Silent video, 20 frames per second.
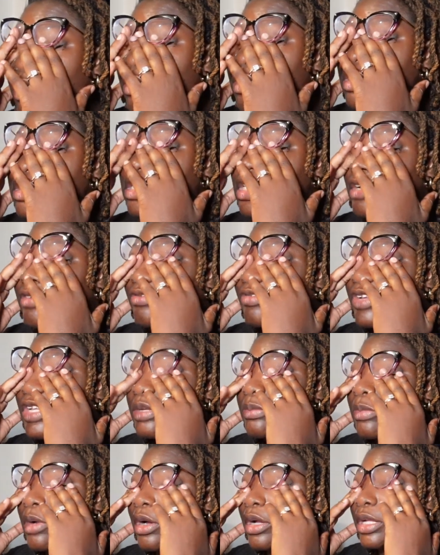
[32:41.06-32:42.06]
going to the flea
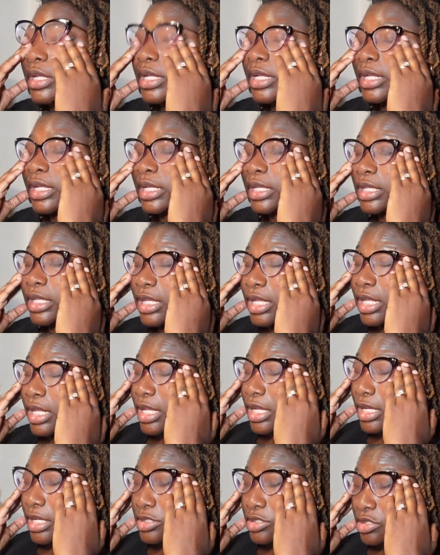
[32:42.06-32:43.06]
market,
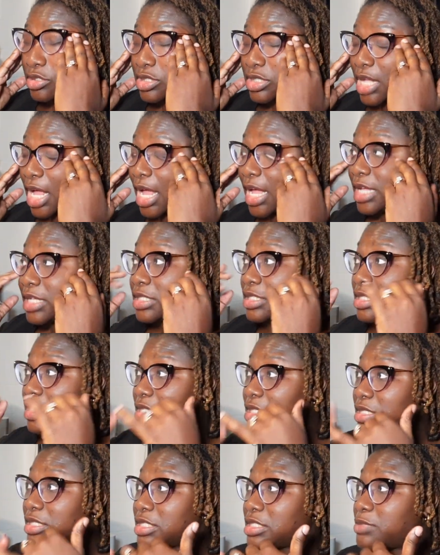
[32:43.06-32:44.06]
because your size
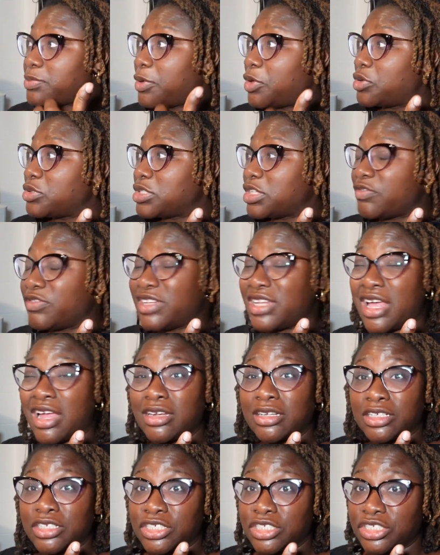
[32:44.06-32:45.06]
disposed of a lot
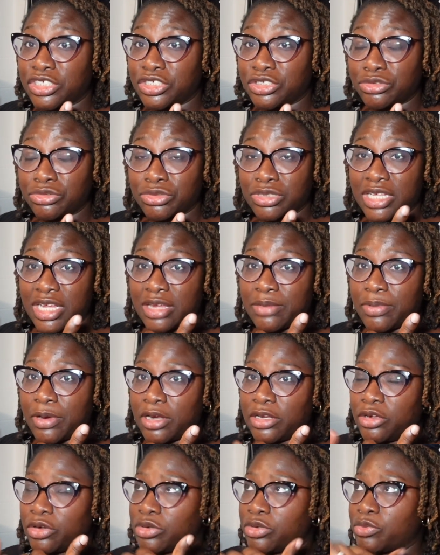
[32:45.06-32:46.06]
of good shoes that he
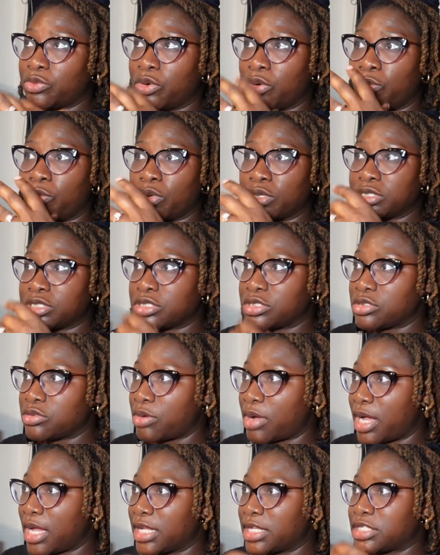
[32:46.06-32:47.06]
probably only wore once or
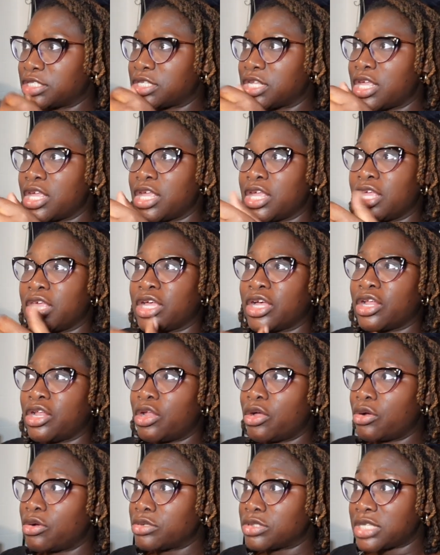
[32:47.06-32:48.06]
twice,
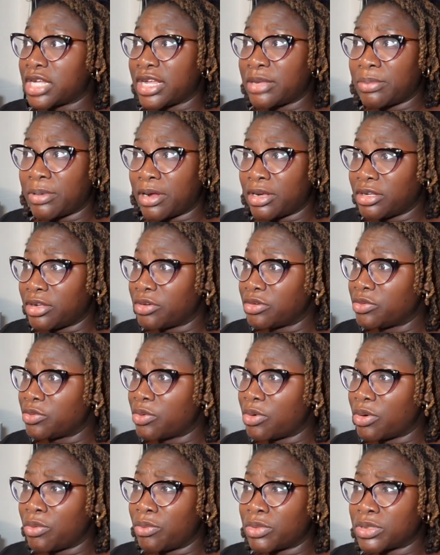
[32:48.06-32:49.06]
clothes that he probably only
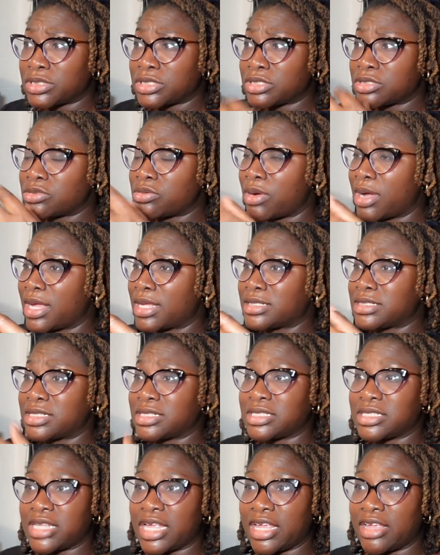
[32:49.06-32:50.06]
wore once or twice. The
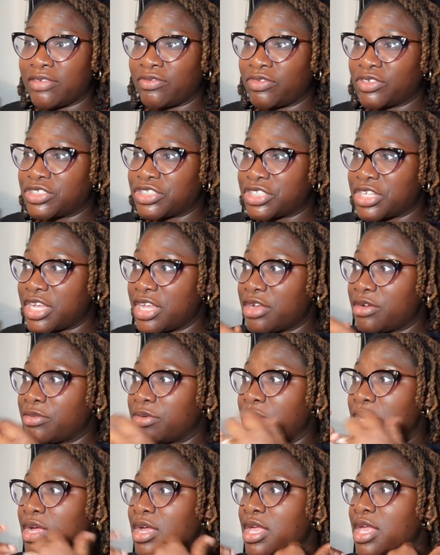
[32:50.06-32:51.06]
same for
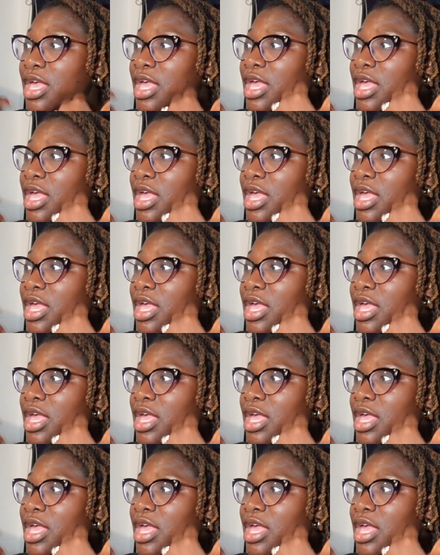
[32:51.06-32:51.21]
Shahira,